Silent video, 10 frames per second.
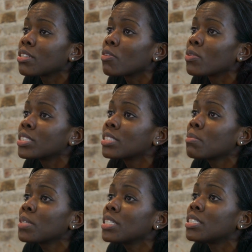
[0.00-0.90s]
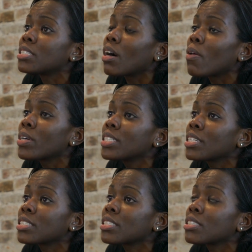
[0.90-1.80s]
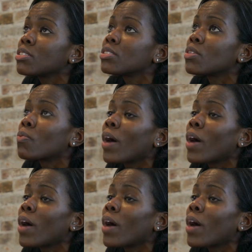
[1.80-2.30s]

So when somebody just always has an excuse on